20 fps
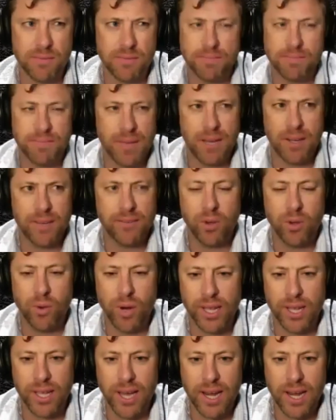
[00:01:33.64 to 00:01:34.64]
I don't even know where I
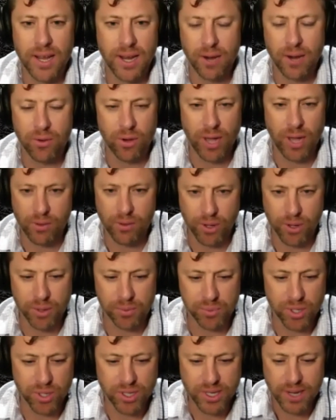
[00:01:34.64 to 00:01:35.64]
got it. I wrote a
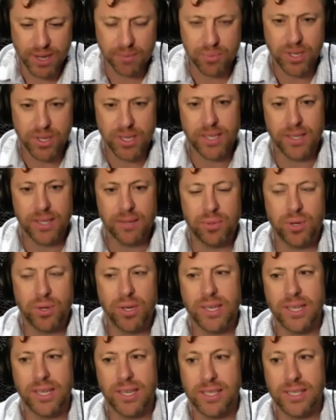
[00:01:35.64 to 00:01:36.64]
book, and I put it in the book,
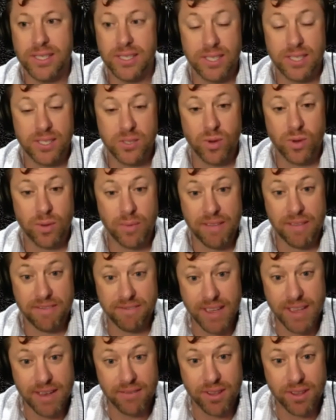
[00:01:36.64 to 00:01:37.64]
and it's one of my
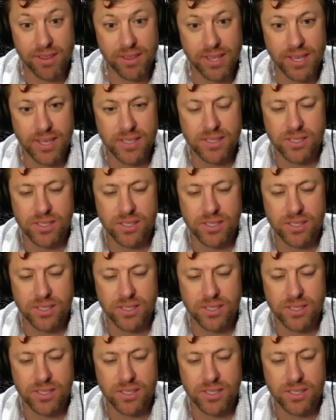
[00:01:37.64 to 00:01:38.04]
favorite things.